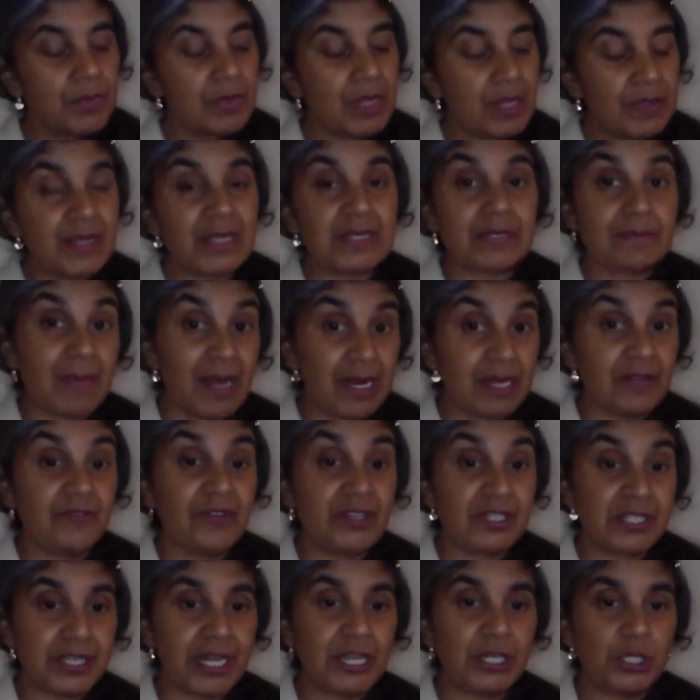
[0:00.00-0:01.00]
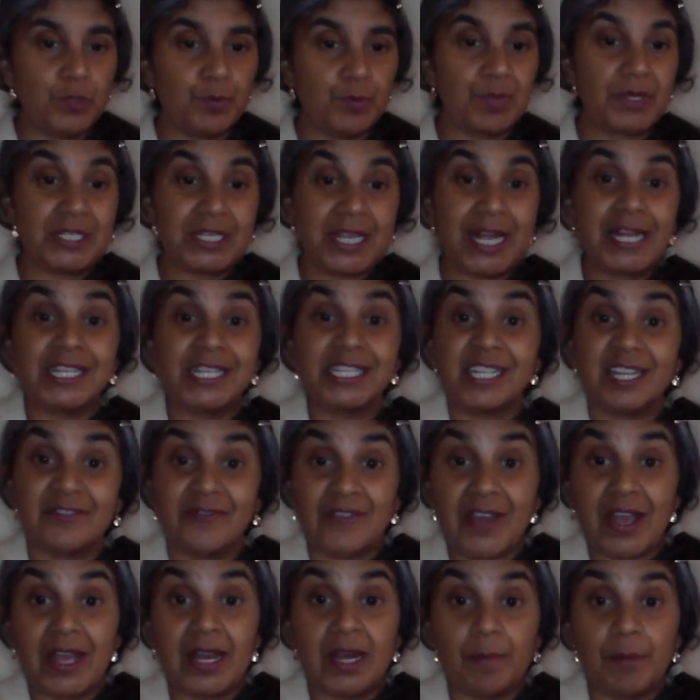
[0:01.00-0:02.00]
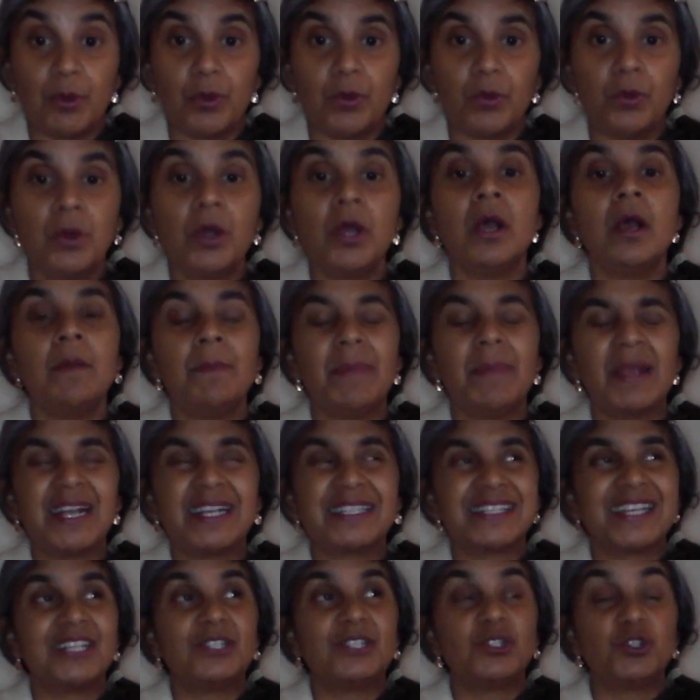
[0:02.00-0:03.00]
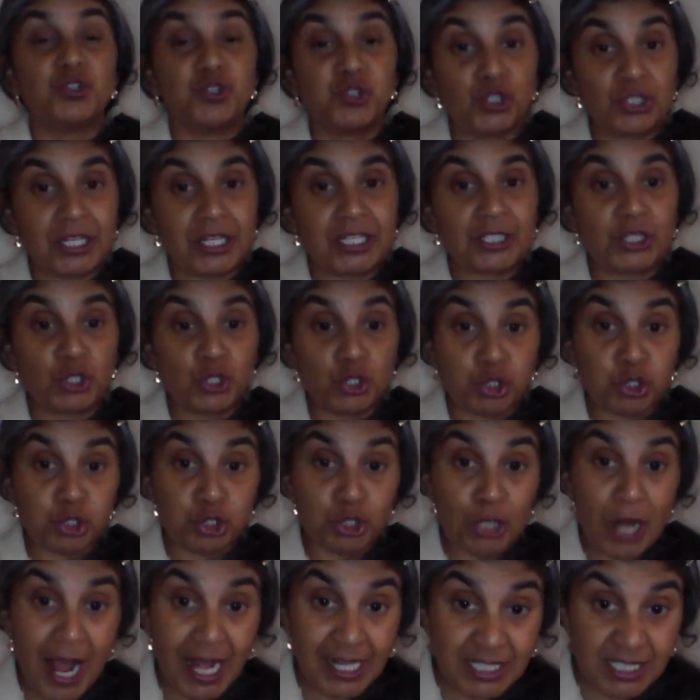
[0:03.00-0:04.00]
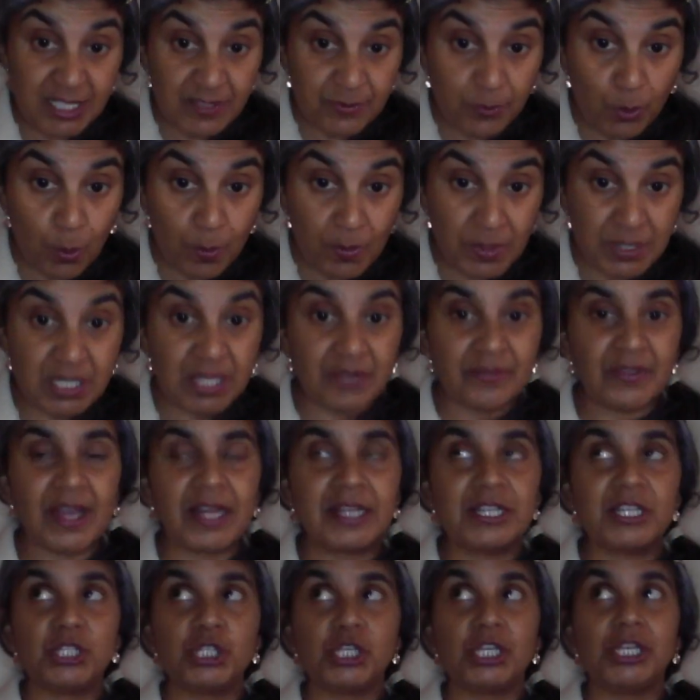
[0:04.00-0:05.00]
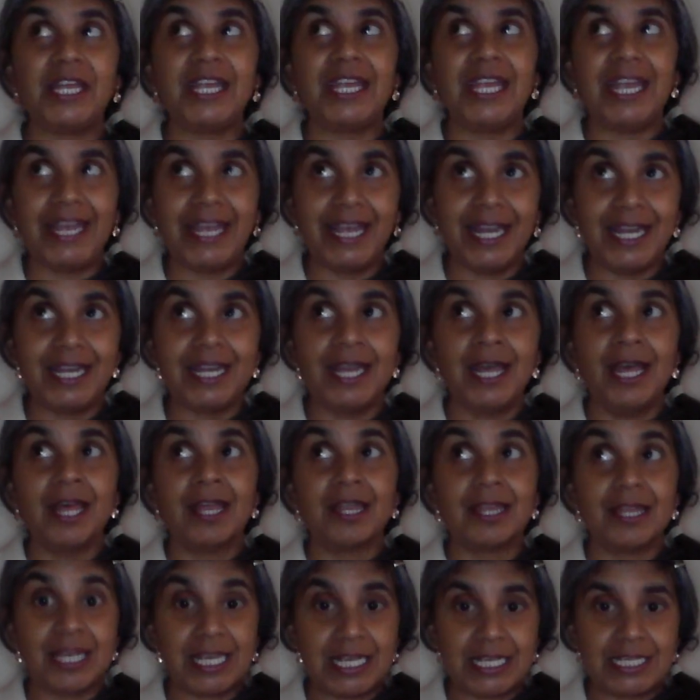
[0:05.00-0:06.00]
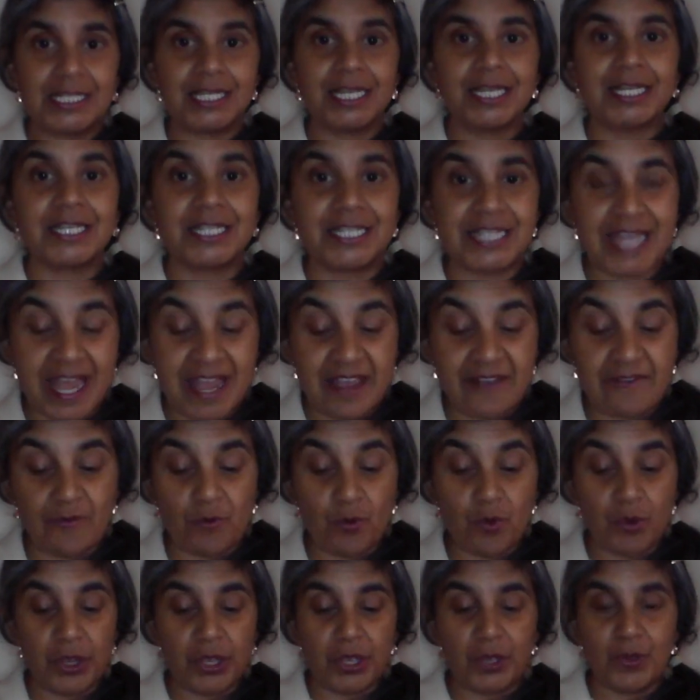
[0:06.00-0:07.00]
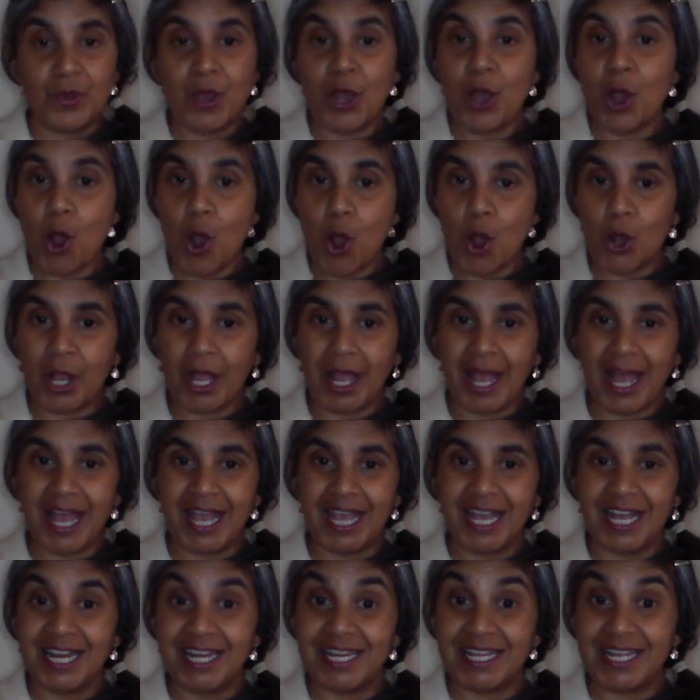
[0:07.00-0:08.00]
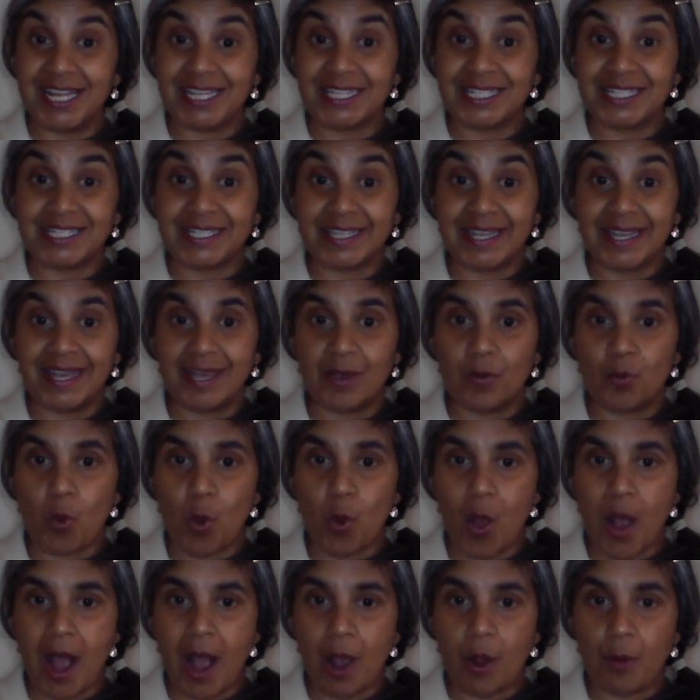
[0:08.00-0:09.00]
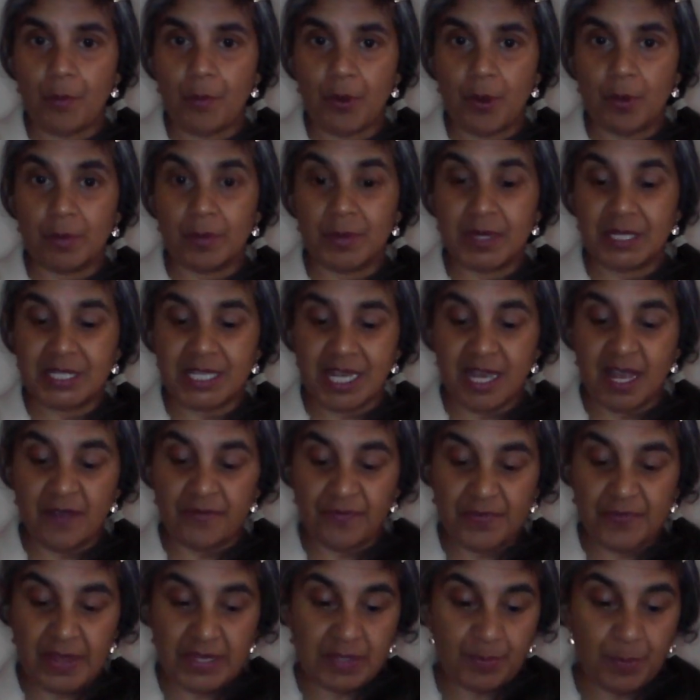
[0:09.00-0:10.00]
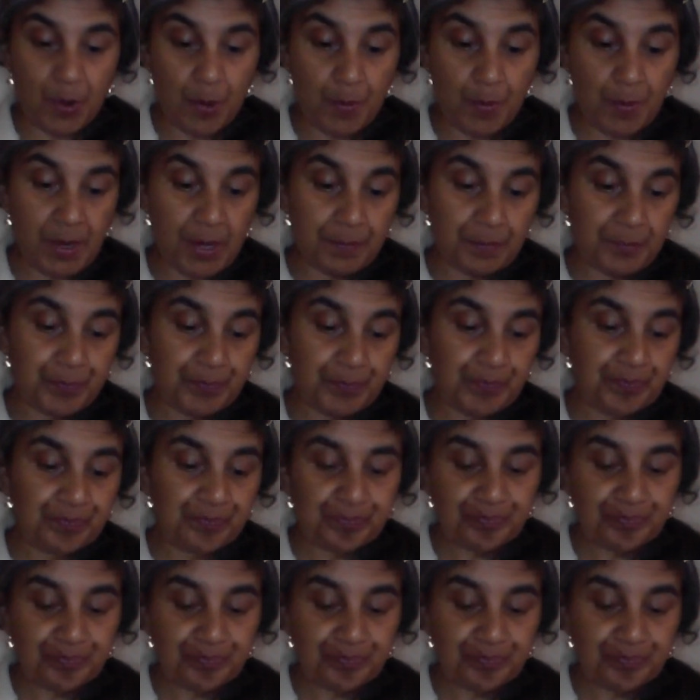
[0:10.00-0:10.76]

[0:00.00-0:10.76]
And there's manifestation potential available because there's transformative energy in this day for you. Okay, let's see what our problem is, if there's a problem.